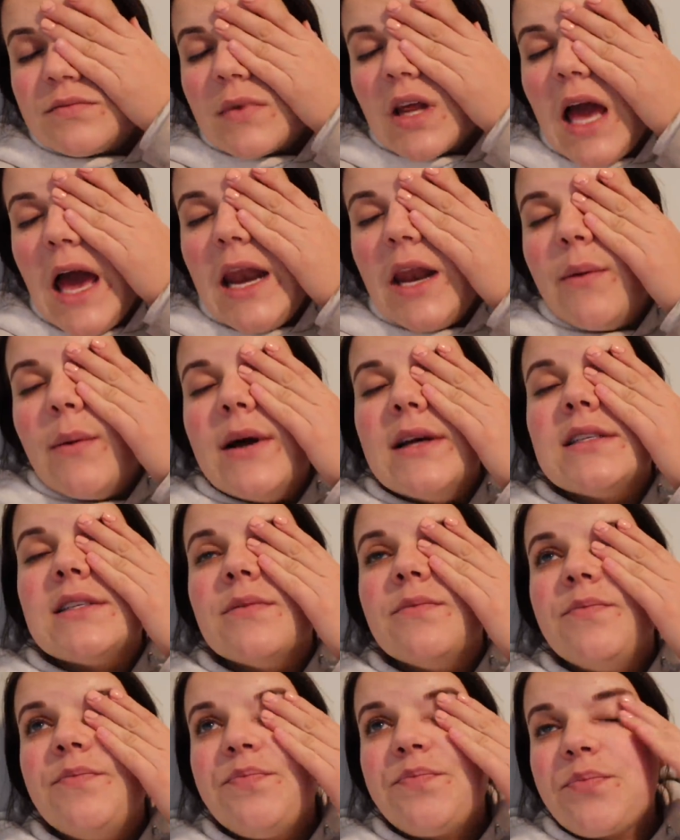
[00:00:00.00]

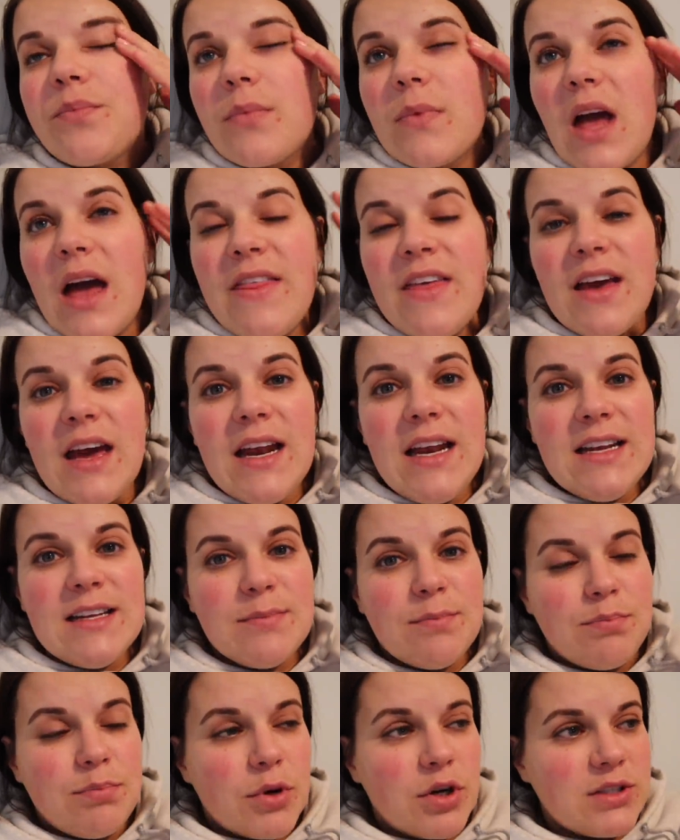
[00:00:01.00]
anyways, I think I
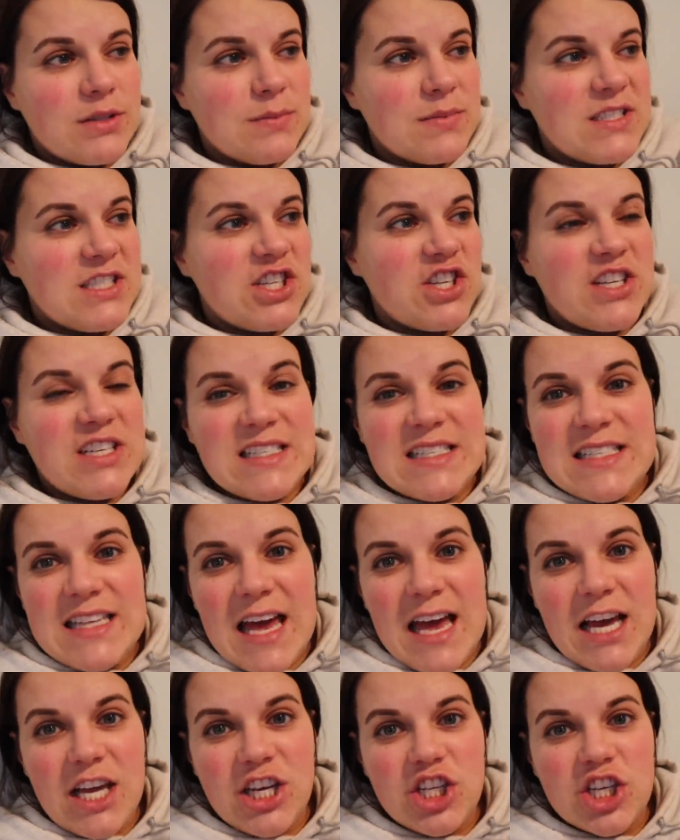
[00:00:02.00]
need to burn some serious
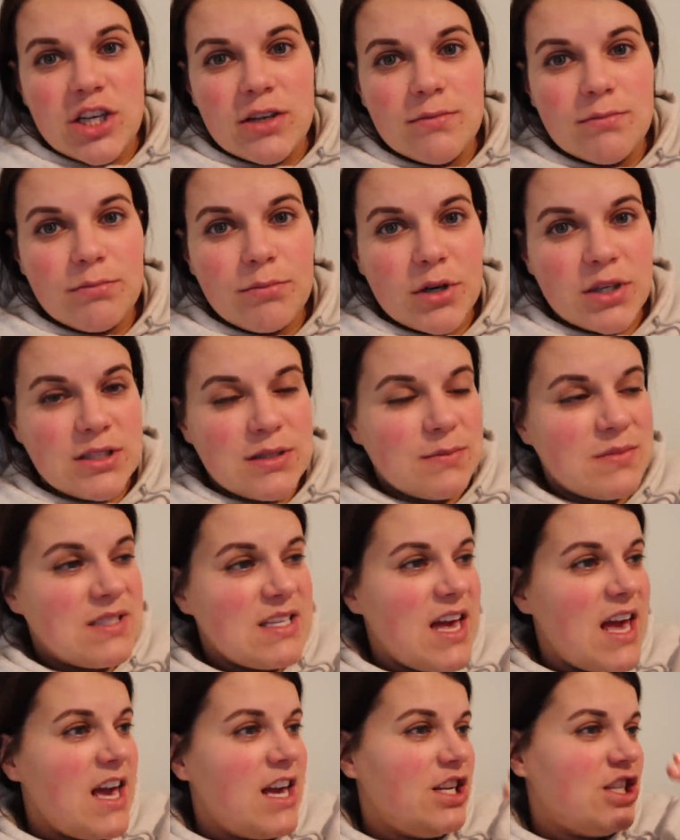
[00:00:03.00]
sage. Burn some
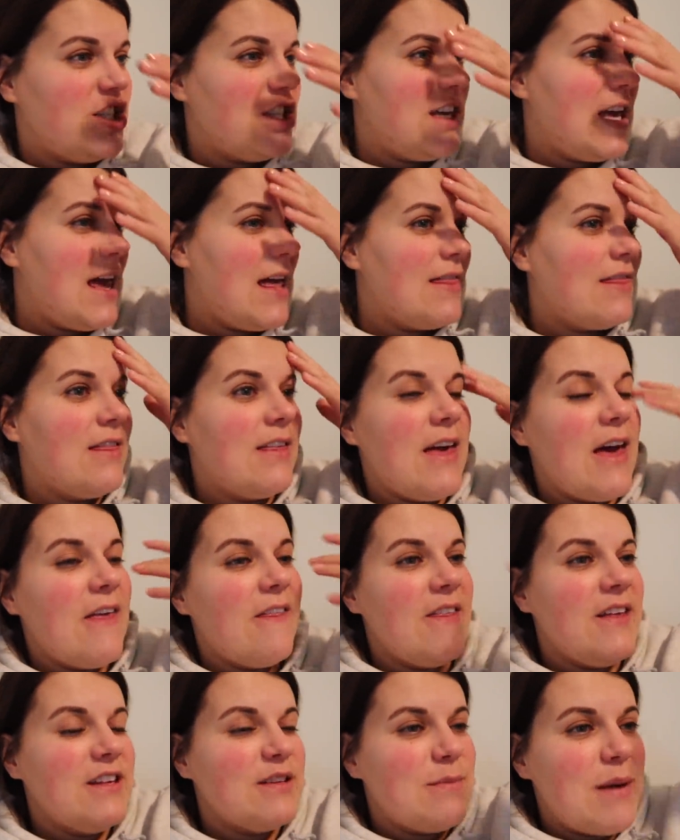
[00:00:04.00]
sage, get
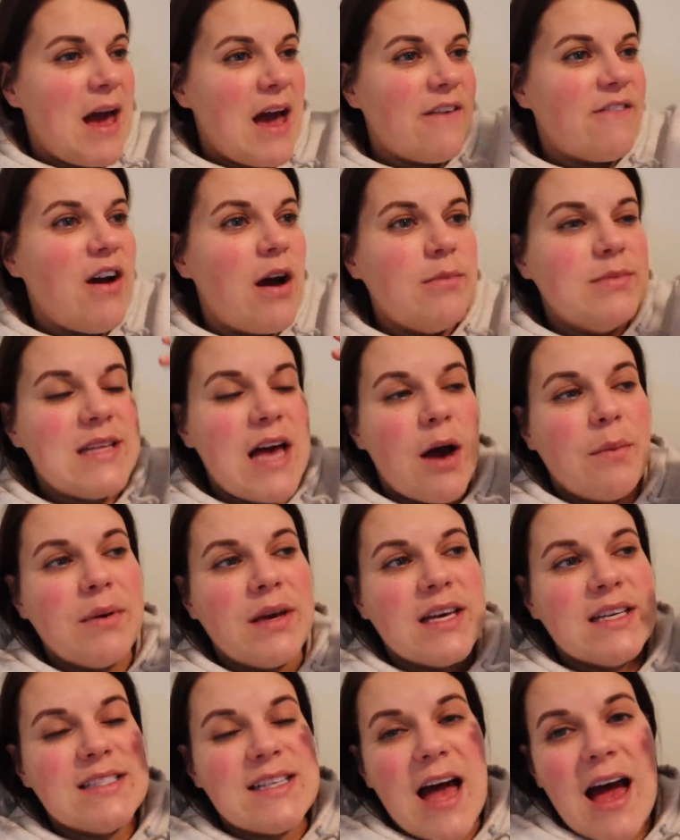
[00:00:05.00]
these bad vibes out,
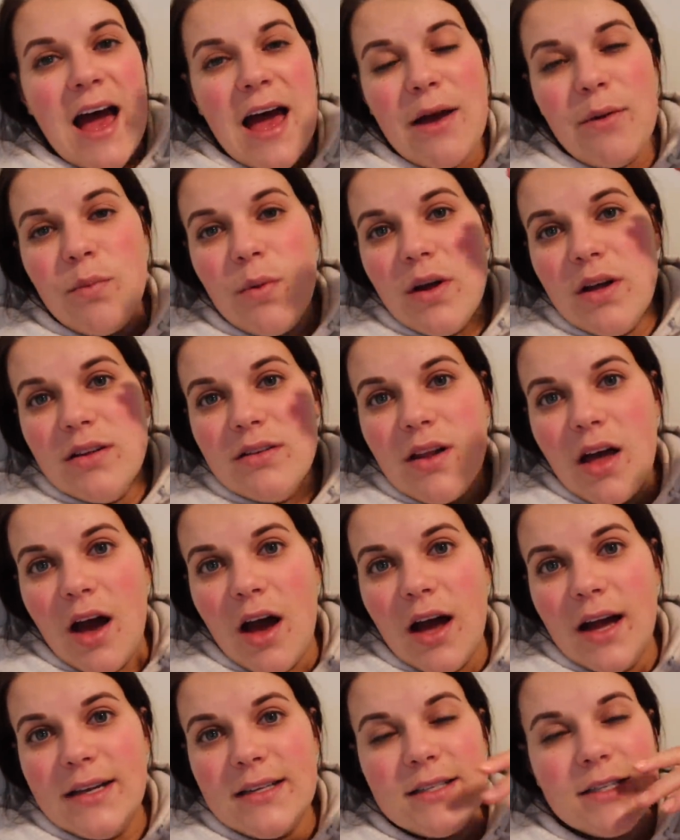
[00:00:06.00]
because I will
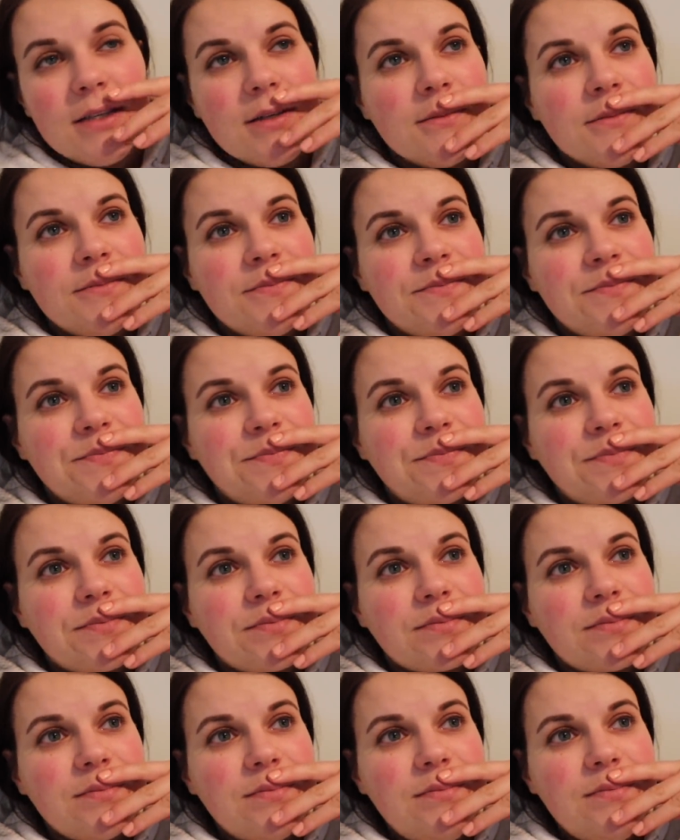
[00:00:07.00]
not
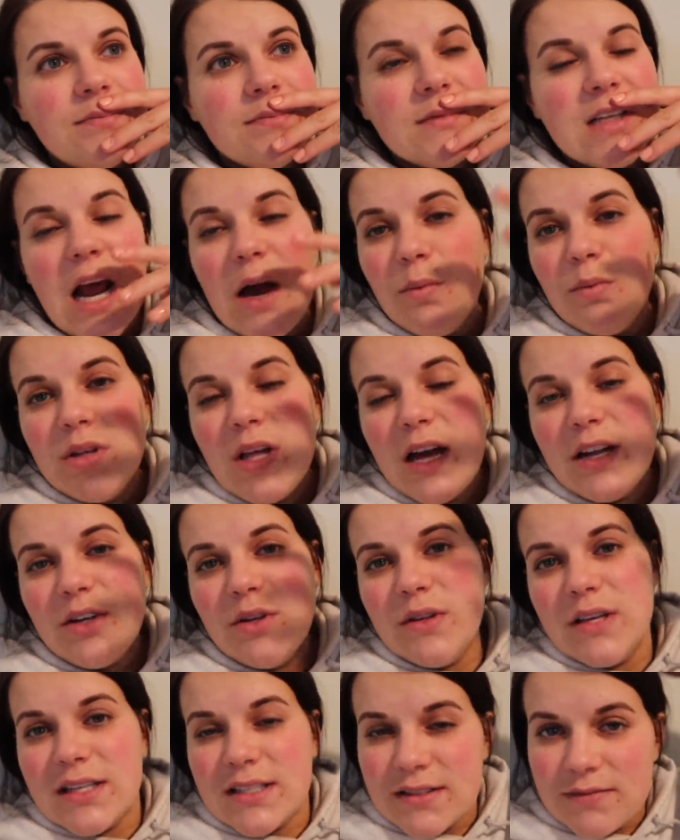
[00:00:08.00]

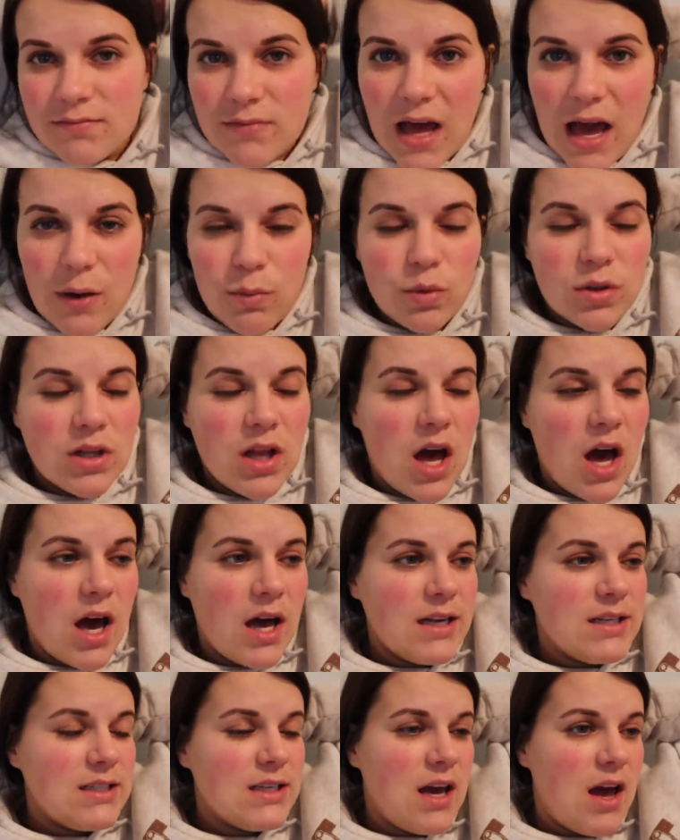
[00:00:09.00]
do this. I will
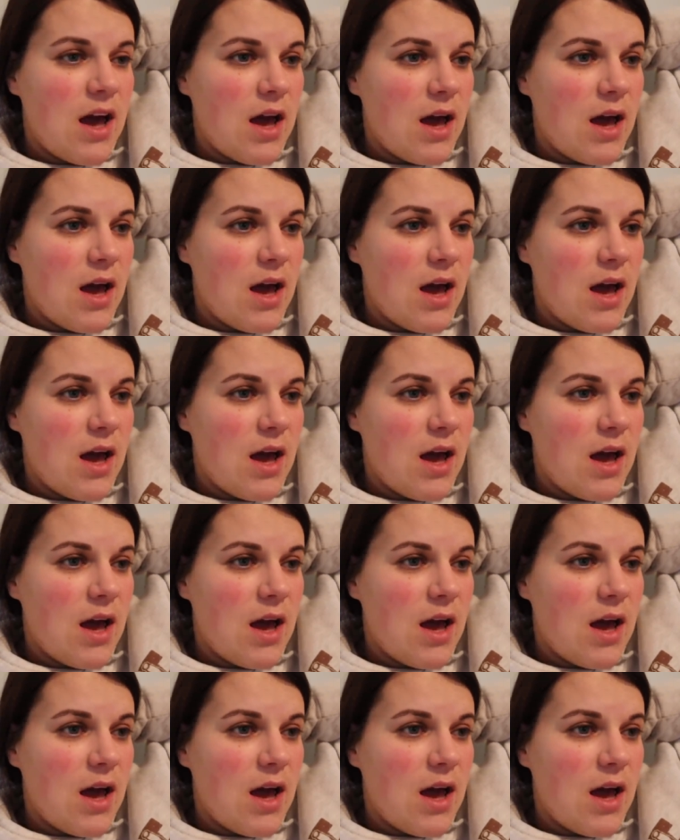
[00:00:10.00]
not